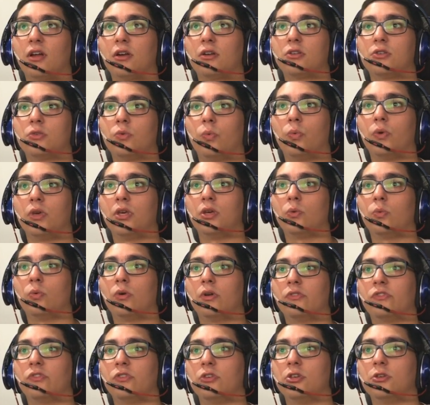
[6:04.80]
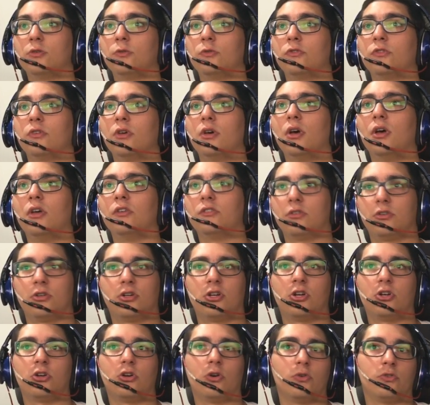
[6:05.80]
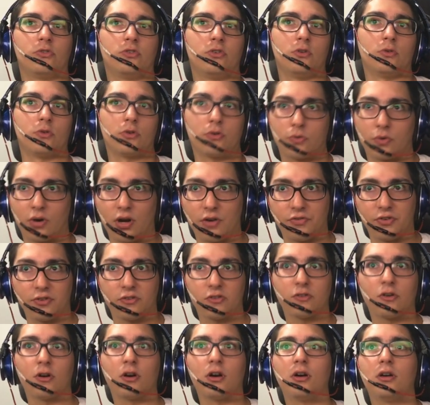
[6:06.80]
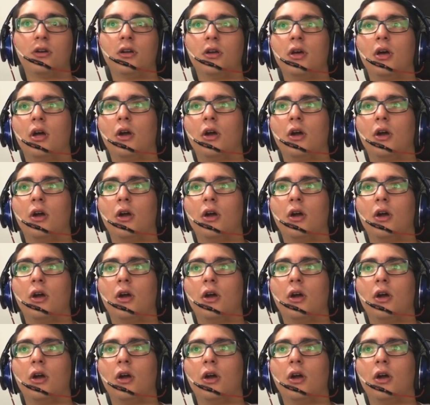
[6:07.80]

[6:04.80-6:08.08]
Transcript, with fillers: that we want to use. So you're gonna go to your graphics card.